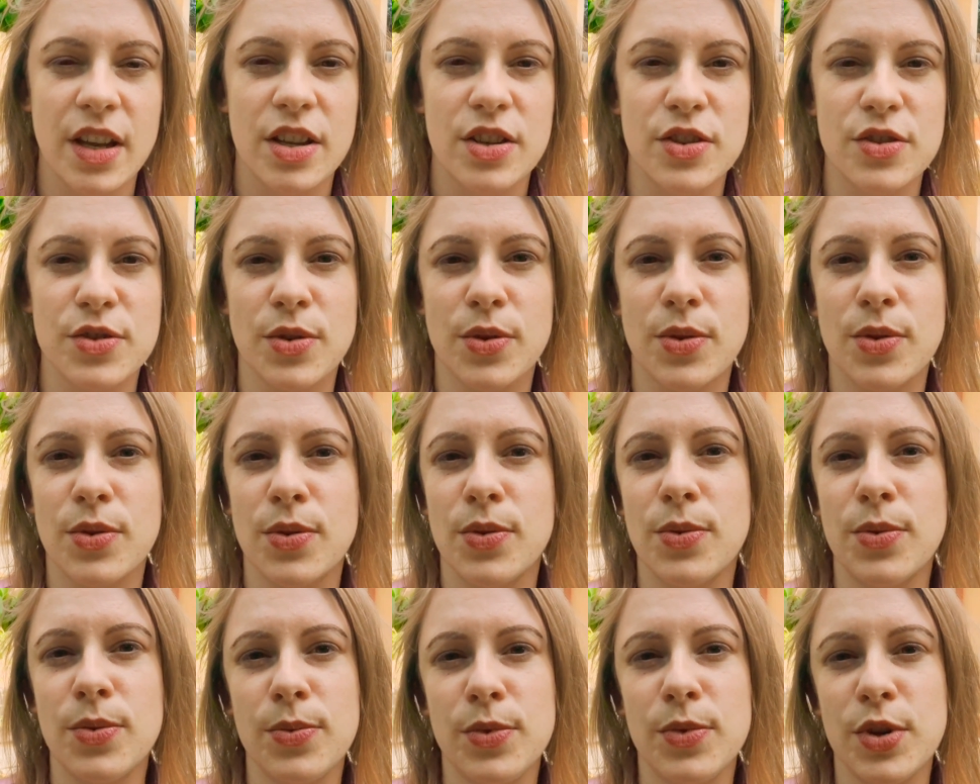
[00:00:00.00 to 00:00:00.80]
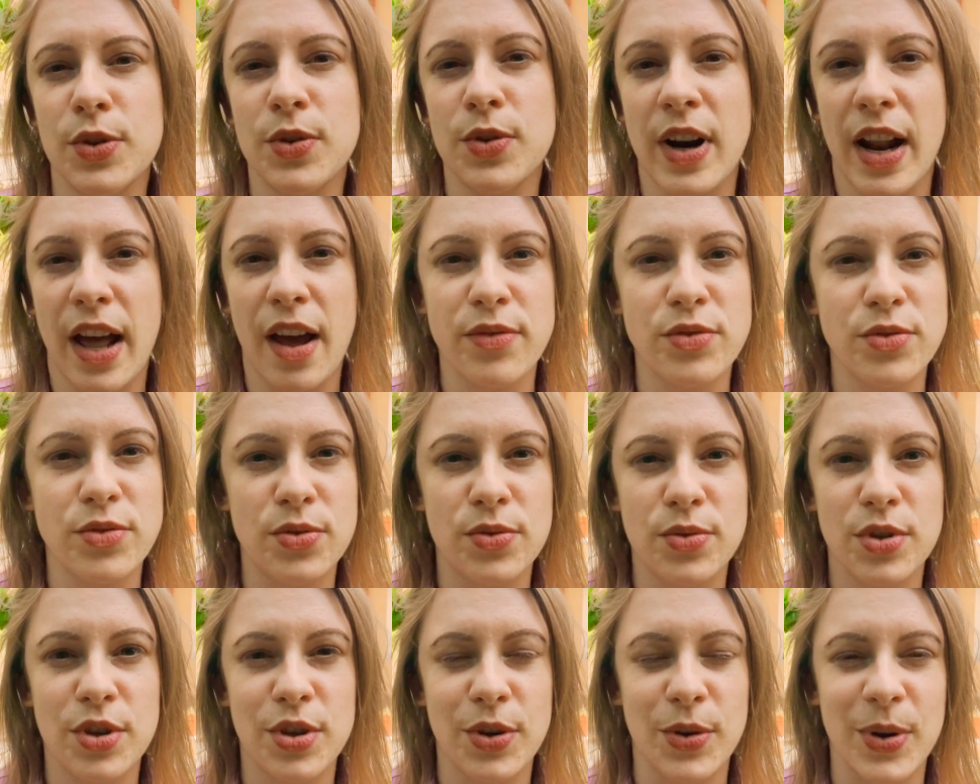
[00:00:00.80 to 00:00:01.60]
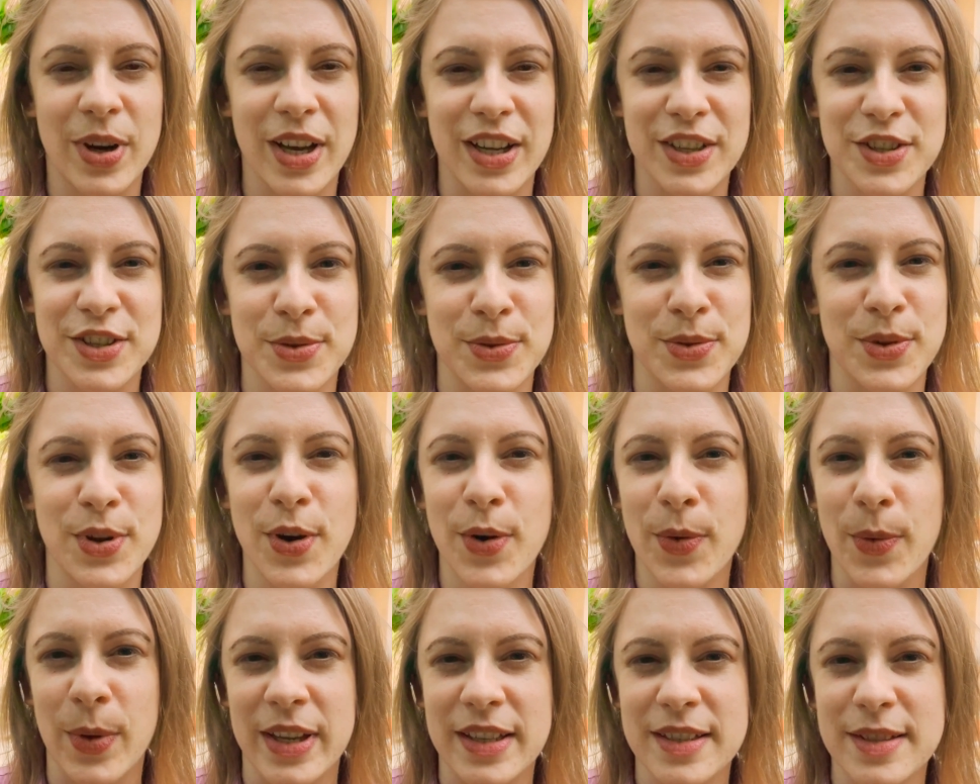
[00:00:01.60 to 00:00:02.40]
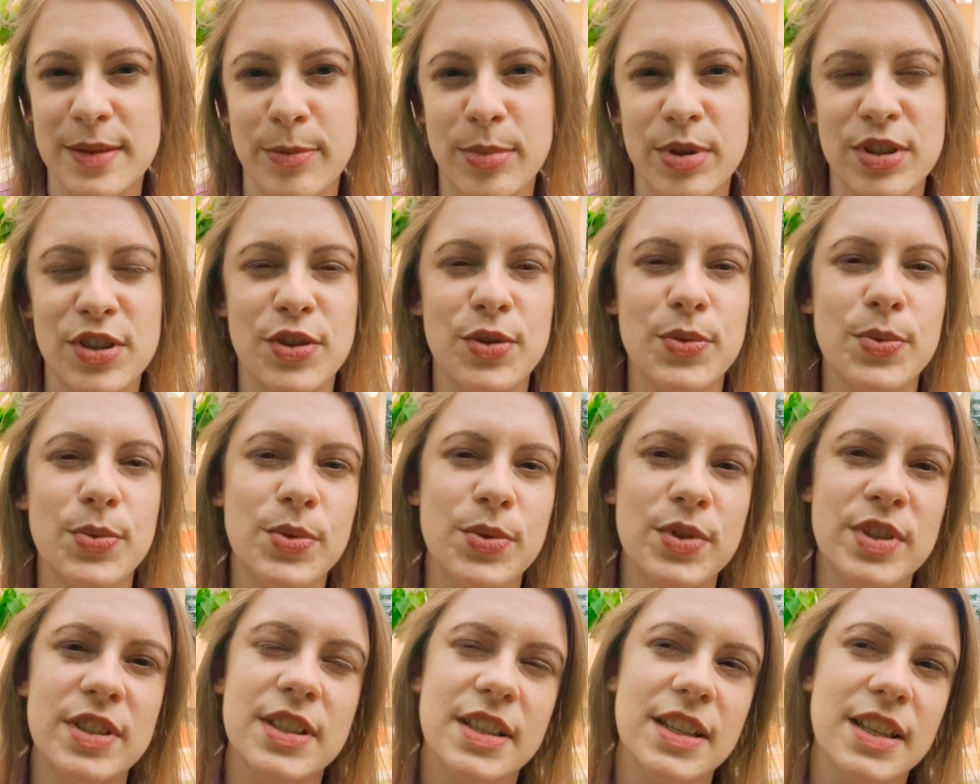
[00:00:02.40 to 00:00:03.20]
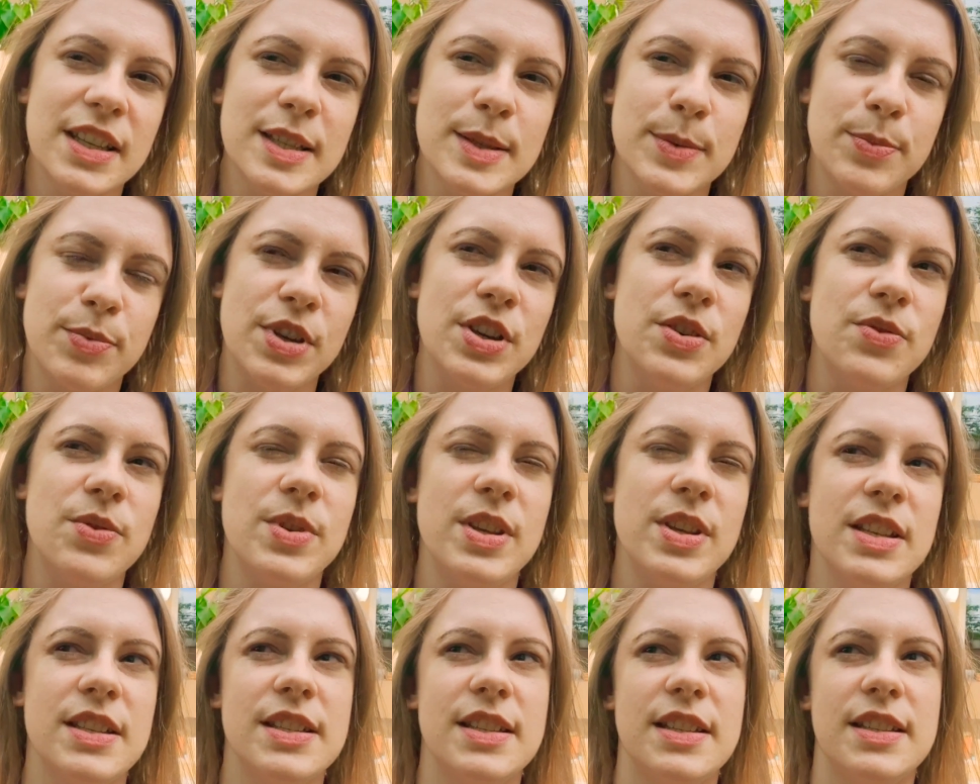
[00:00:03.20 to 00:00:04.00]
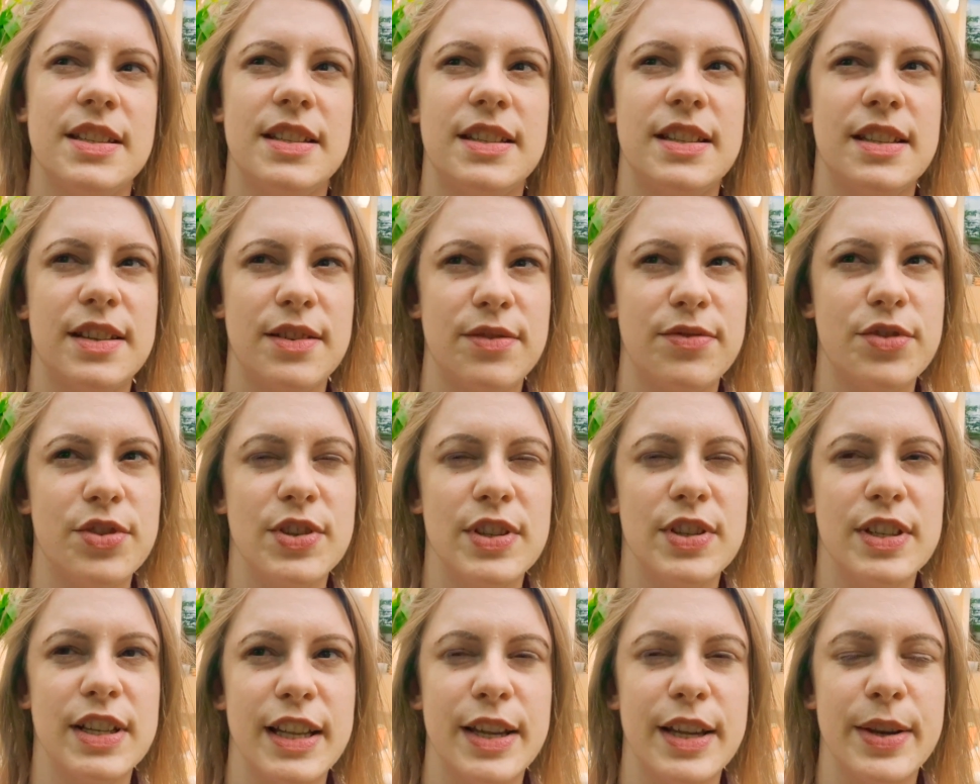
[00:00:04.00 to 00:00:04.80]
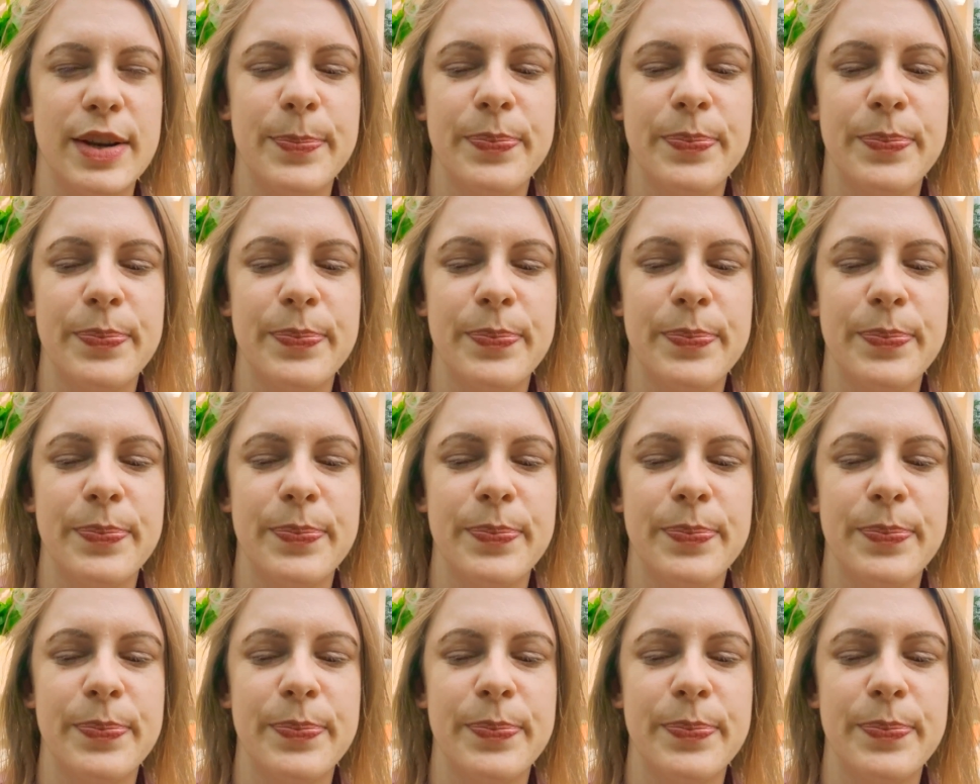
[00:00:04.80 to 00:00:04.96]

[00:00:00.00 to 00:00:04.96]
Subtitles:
So you don't have to do yoga to know it, but you would experience it differently.